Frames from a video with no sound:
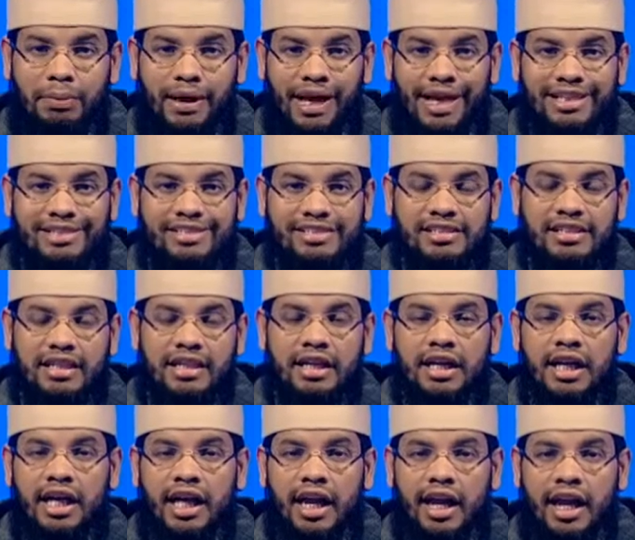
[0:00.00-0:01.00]
placed
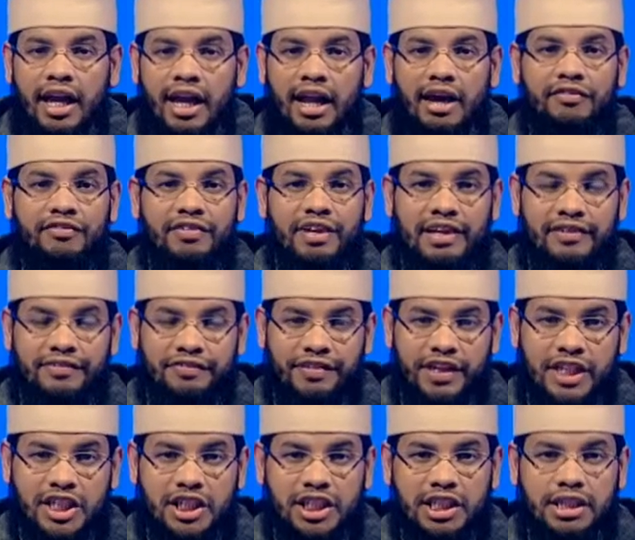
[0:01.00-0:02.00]
love and
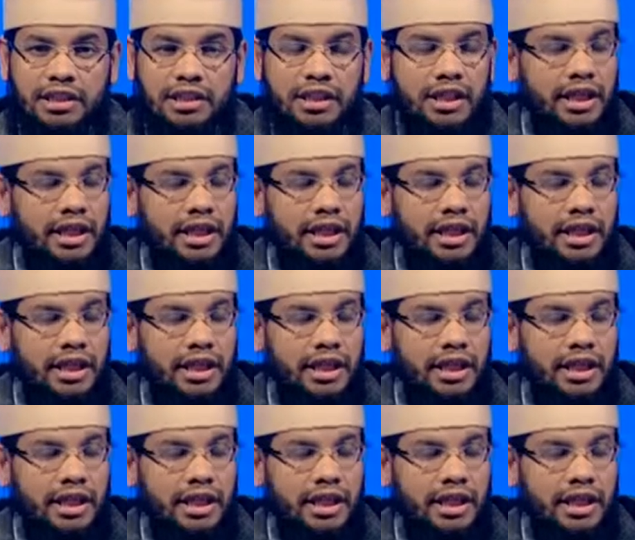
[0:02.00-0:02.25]
affection